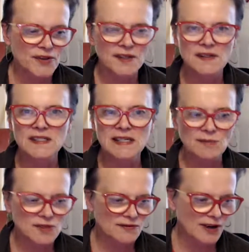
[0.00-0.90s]
and Team
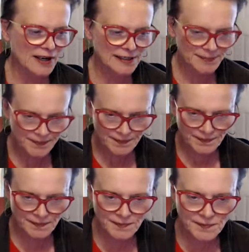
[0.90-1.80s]
Divine.
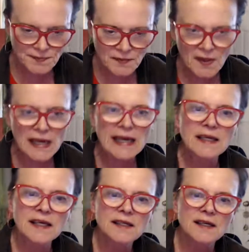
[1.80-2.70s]
And
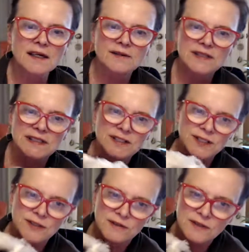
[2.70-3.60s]
Indigo did too.